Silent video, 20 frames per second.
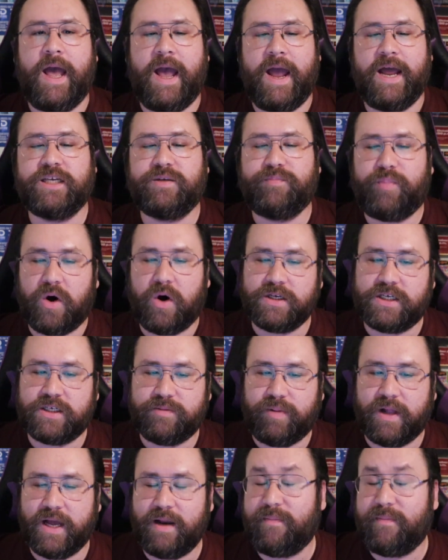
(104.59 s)
His boss
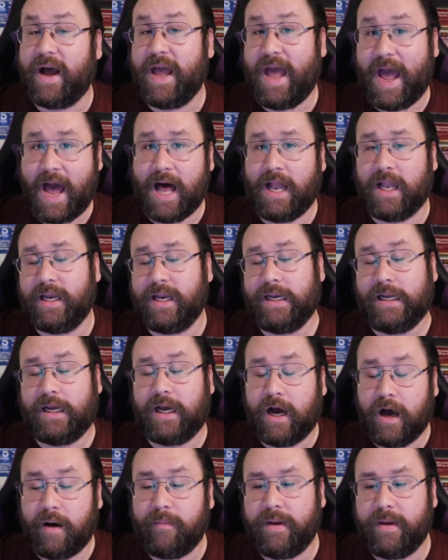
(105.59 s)
is played by Alan
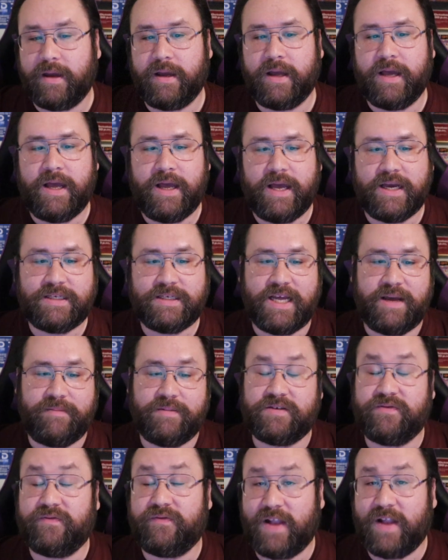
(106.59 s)
Cumming. His name
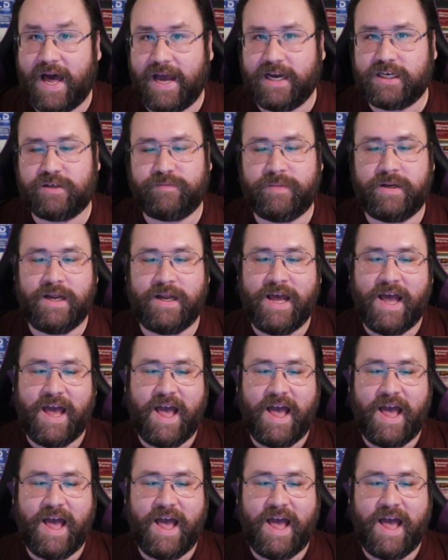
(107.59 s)
is Flaxman.